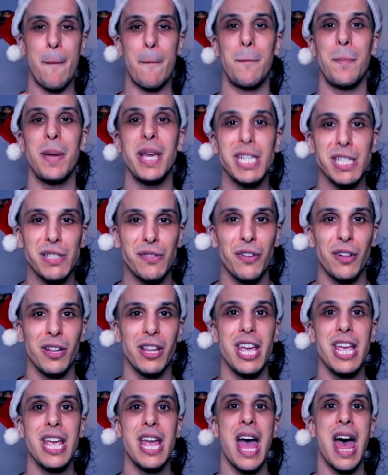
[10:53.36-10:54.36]

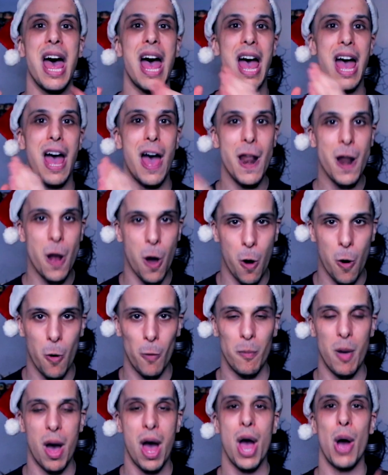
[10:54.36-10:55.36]
peacefully at
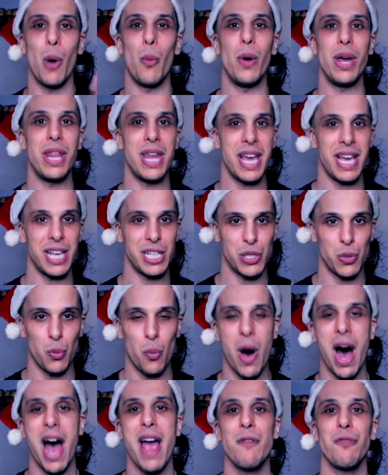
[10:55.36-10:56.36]
home with his
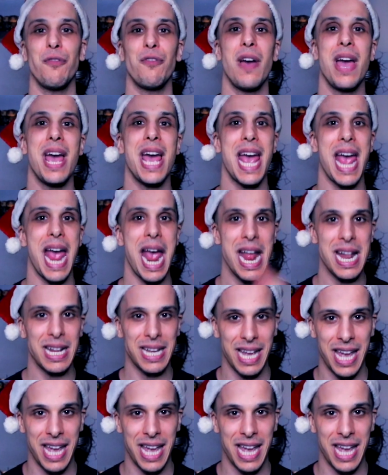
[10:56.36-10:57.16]
wife and